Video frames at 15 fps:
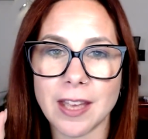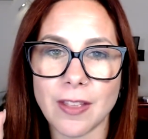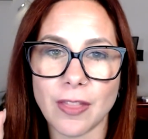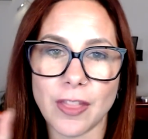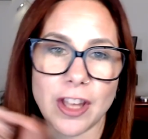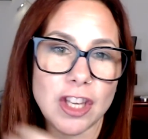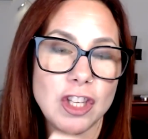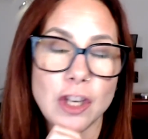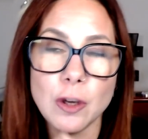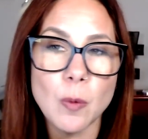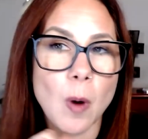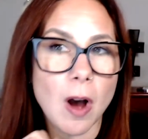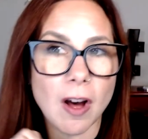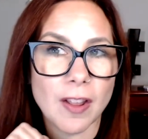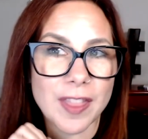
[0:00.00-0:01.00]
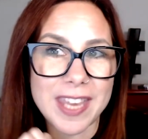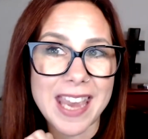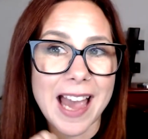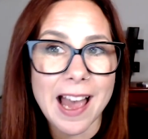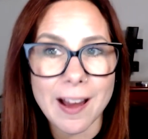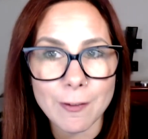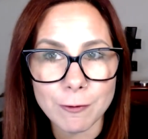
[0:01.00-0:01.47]
that you are the
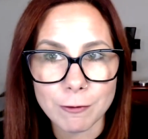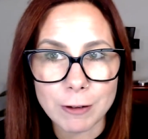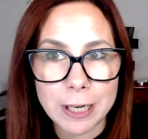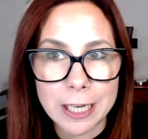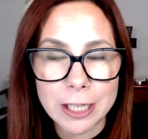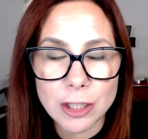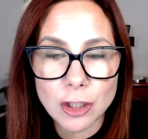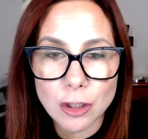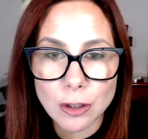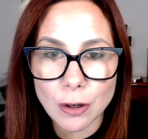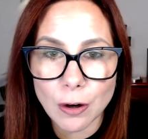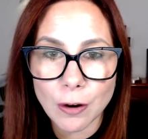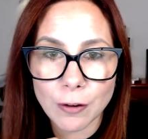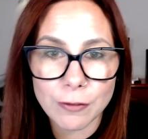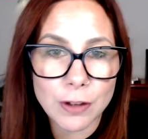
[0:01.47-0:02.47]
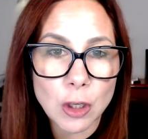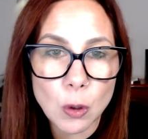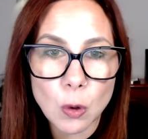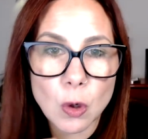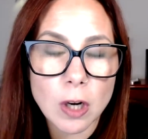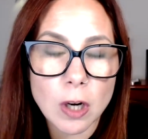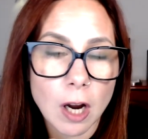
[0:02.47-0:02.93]
average of
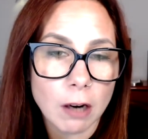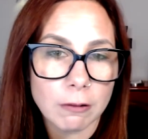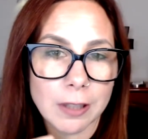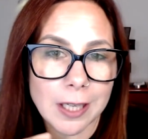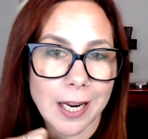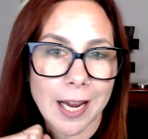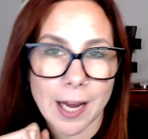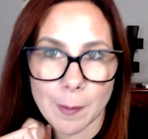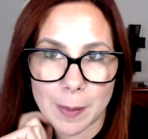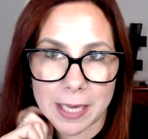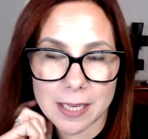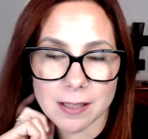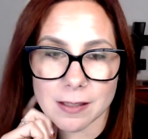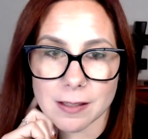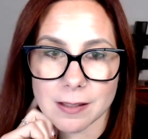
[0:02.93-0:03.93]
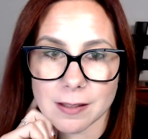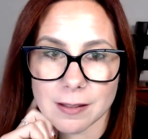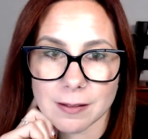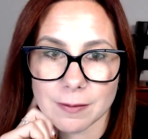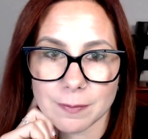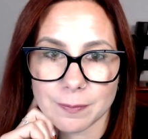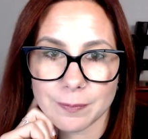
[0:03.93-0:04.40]
your current habits.
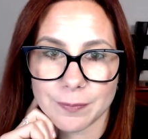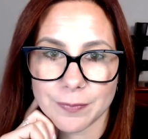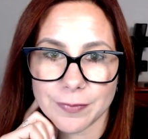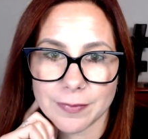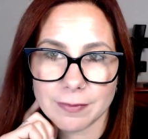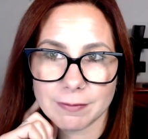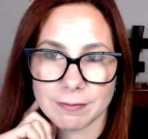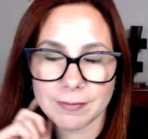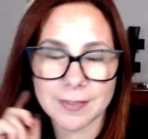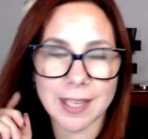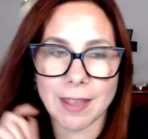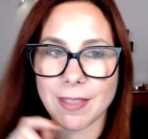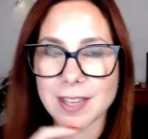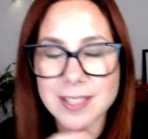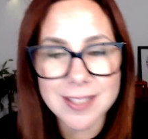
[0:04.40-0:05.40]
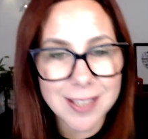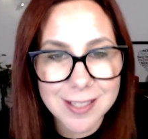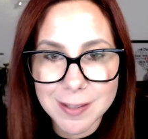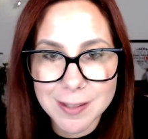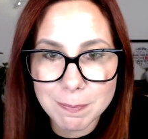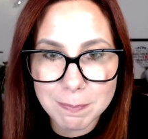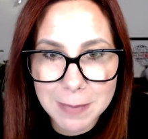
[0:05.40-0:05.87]
Now that
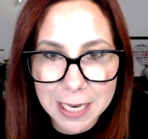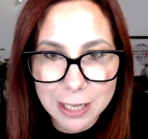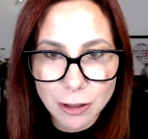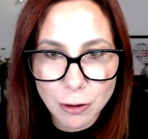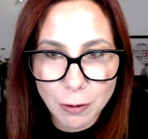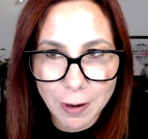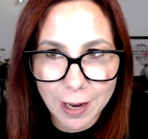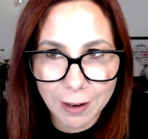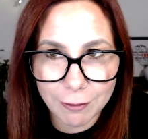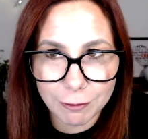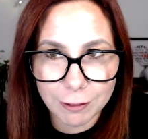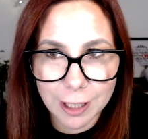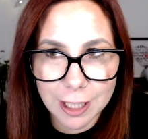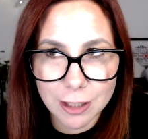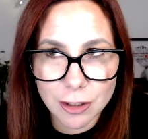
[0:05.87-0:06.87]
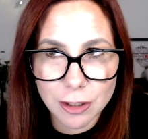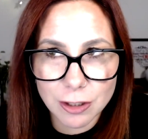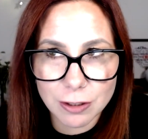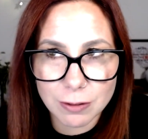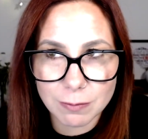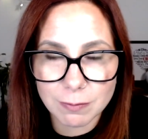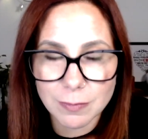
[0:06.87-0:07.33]
doesn't mean you're
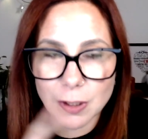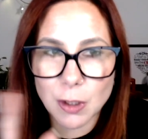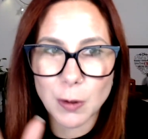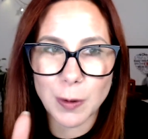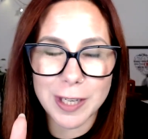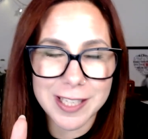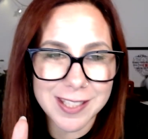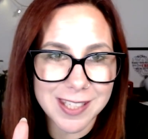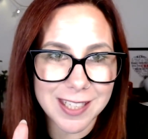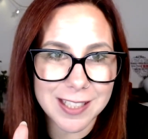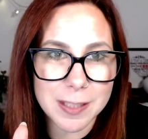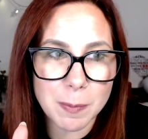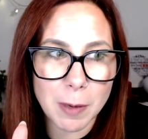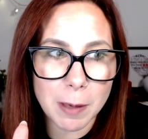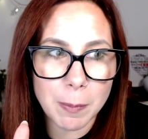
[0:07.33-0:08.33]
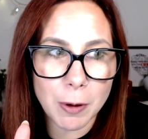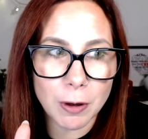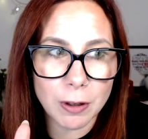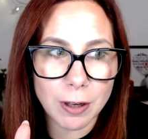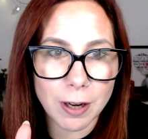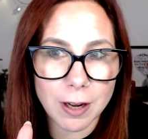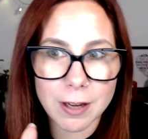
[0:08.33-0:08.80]
average. You're listening to my
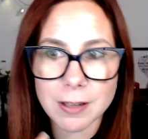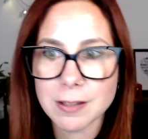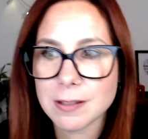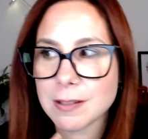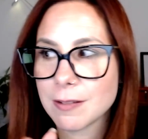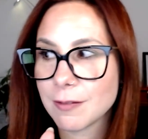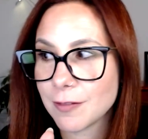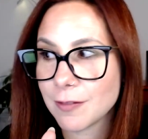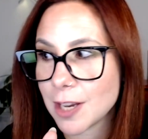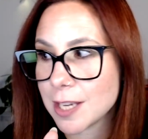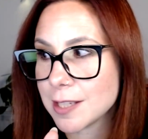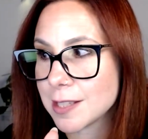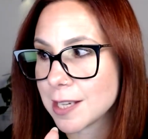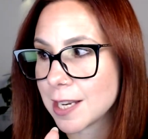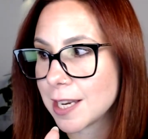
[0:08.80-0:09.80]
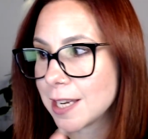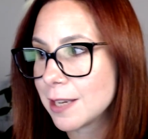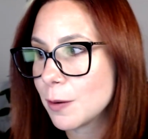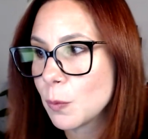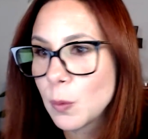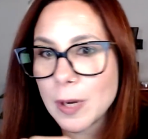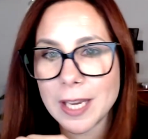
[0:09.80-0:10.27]
podcast, firstly,
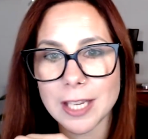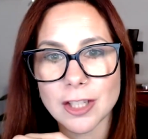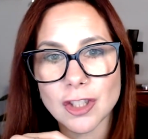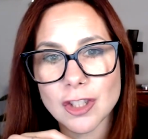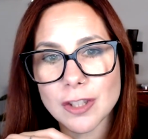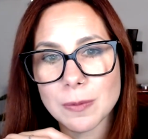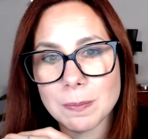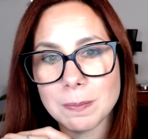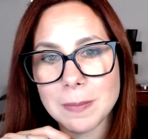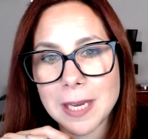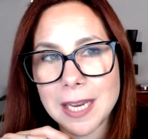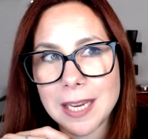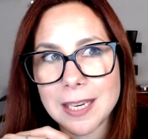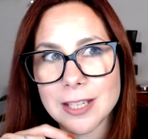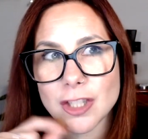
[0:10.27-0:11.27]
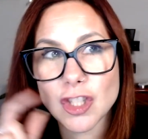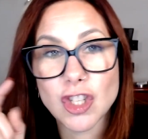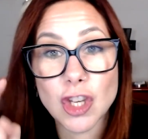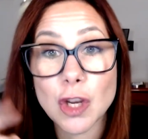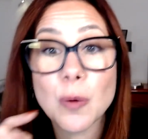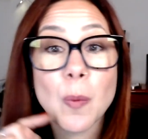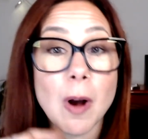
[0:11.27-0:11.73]
which means
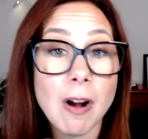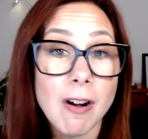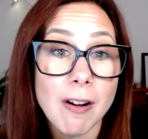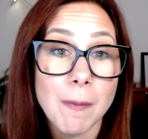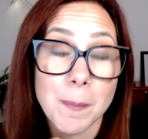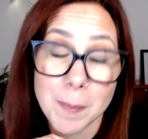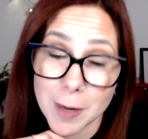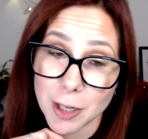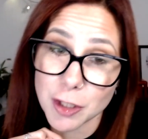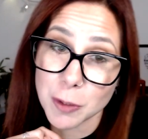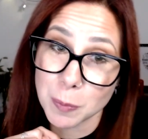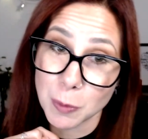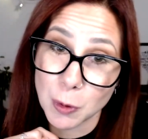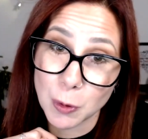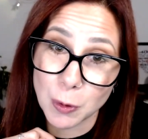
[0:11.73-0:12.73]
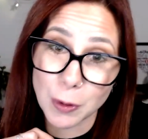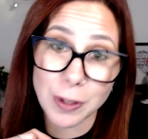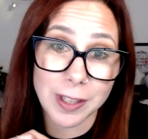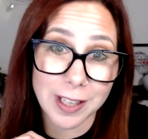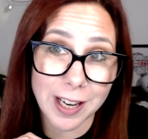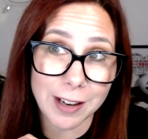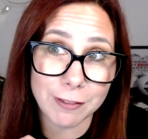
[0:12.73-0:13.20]
you are much more
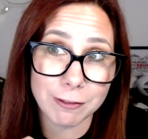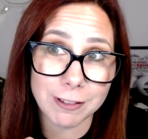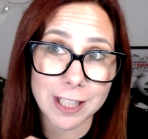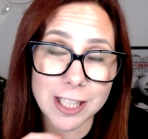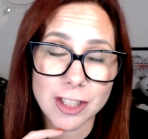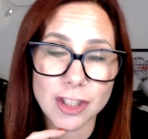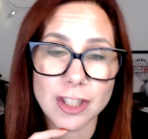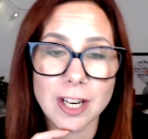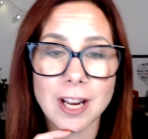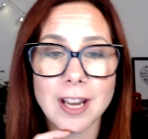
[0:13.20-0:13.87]
than average.